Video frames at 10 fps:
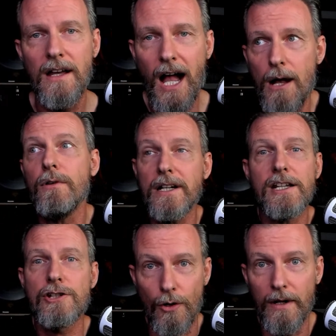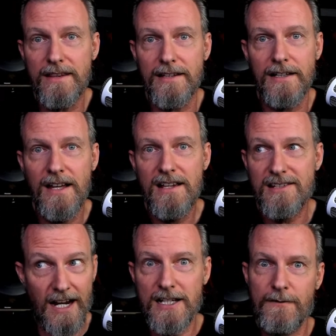I want to enjoy the
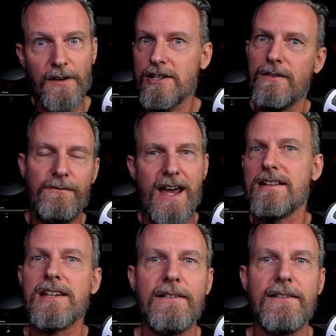science fiction fantasy